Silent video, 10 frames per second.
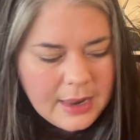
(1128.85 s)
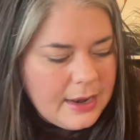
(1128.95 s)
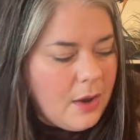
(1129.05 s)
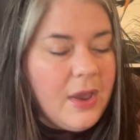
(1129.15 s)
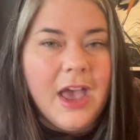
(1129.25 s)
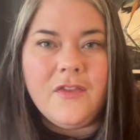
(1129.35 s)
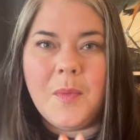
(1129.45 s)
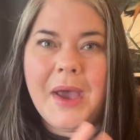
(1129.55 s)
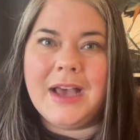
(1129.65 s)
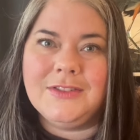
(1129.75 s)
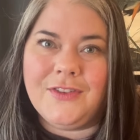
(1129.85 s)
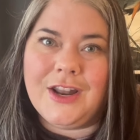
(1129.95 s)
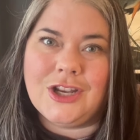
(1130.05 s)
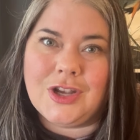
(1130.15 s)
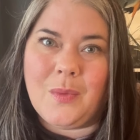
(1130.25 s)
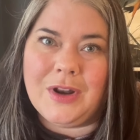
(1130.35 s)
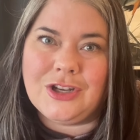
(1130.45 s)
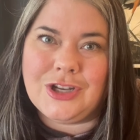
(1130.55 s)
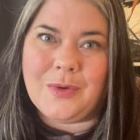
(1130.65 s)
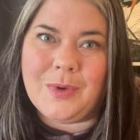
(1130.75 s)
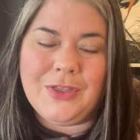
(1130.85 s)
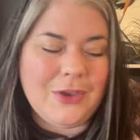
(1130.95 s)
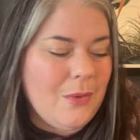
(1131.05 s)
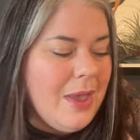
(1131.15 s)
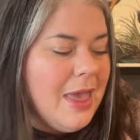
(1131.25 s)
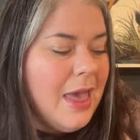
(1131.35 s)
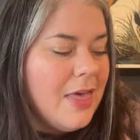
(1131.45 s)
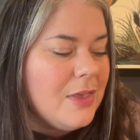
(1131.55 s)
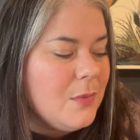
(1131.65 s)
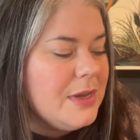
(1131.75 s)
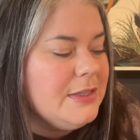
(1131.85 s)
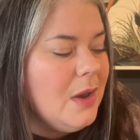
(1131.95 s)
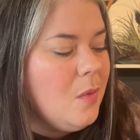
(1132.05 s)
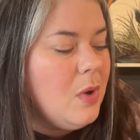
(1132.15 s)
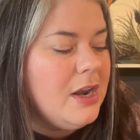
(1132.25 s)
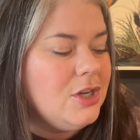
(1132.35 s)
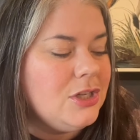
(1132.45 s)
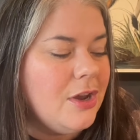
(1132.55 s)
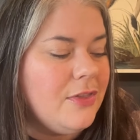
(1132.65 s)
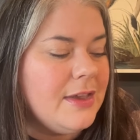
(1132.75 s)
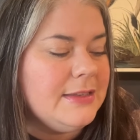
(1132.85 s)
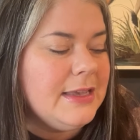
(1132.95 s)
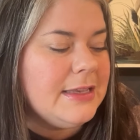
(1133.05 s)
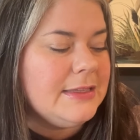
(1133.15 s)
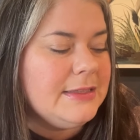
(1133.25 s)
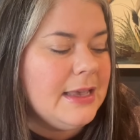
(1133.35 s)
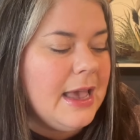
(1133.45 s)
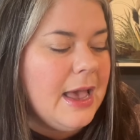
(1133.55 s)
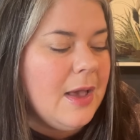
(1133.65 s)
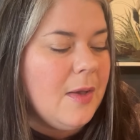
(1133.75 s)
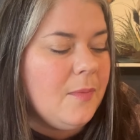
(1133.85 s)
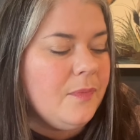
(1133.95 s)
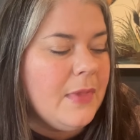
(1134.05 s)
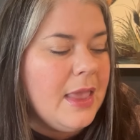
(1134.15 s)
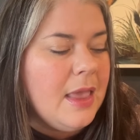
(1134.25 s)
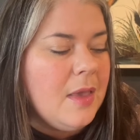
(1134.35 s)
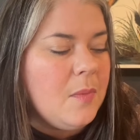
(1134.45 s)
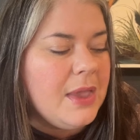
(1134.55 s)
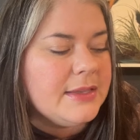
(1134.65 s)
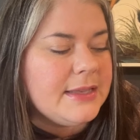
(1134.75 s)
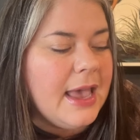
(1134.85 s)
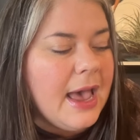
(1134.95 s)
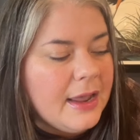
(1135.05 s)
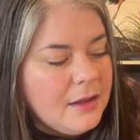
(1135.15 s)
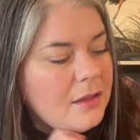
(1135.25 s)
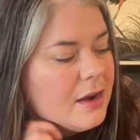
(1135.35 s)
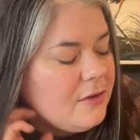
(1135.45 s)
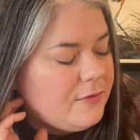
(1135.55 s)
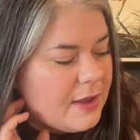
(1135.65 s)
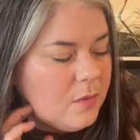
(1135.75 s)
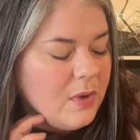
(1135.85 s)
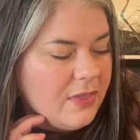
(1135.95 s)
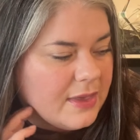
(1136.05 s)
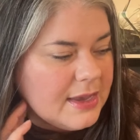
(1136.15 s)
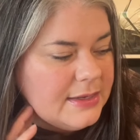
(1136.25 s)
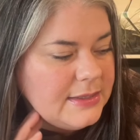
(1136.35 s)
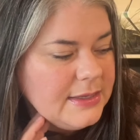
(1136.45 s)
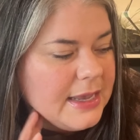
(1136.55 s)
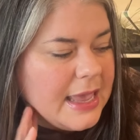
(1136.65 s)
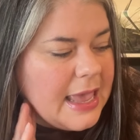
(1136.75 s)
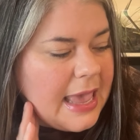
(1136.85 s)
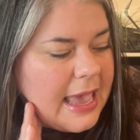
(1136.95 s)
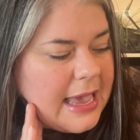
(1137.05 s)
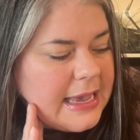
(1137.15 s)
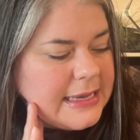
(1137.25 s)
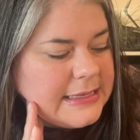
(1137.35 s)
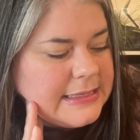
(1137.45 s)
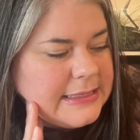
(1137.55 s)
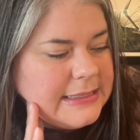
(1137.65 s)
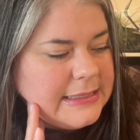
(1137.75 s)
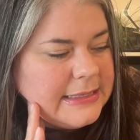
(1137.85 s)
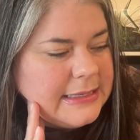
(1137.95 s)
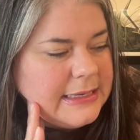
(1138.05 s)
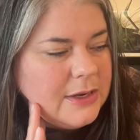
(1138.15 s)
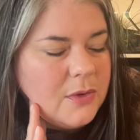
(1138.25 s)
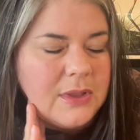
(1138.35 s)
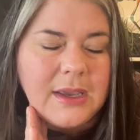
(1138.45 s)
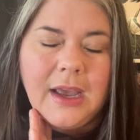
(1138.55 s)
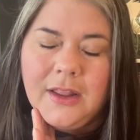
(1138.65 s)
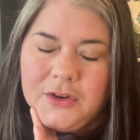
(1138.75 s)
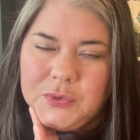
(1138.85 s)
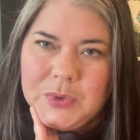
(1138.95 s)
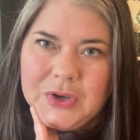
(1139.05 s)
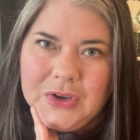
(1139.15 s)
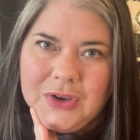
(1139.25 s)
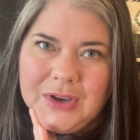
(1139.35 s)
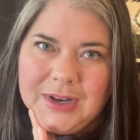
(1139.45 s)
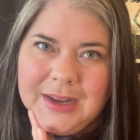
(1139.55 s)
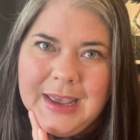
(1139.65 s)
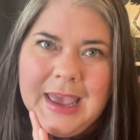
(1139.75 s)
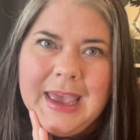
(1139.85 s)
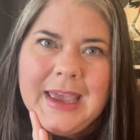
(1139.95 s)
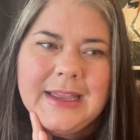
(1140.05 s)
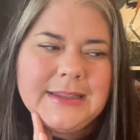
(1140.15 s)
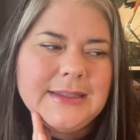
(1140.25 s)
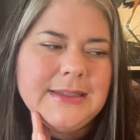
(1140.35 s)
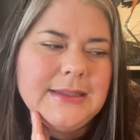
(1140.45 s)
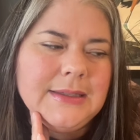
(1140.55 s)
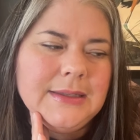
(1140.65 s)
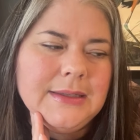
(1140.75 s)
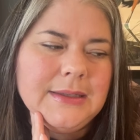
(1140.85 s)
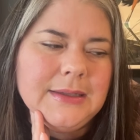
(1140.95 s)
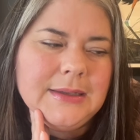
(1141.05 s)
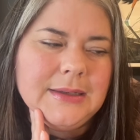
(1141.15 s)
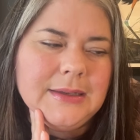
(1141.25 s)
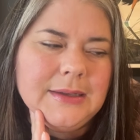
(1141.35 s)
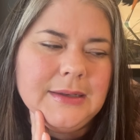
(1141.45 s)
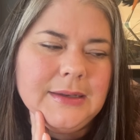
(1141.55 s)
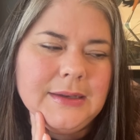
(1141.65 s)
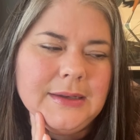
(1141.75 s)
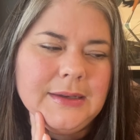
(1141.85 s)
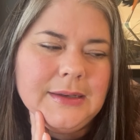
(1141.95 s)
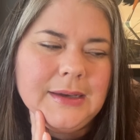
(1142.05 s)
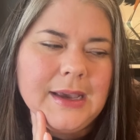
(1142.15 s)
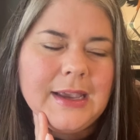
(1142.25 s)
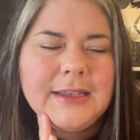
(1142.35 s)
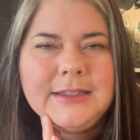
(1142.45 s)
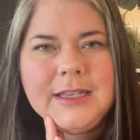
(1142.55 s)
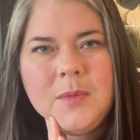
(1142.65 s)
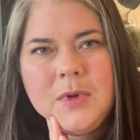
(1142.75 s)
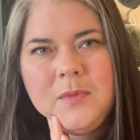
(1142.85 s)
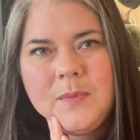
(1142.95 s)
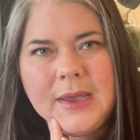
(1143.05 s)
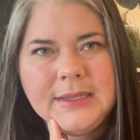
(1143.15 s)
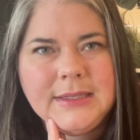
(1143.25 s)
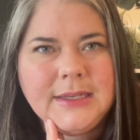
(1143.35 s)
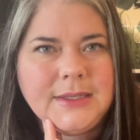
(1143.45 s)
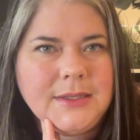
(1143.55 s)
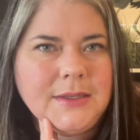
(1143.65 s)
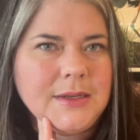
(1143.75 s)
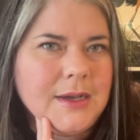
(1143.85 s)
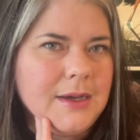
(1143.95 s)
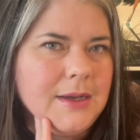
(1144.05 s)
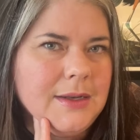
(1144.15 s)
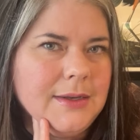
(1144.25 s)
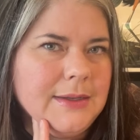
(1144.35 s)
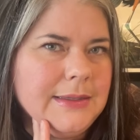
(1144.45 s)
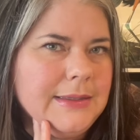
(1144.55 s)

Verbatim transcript: Now I have a past finish I want to share with you. And the reason I want to share this is because I had a lot of fun with it, and, you know, the colors were good. It's, I guess someone might say it's not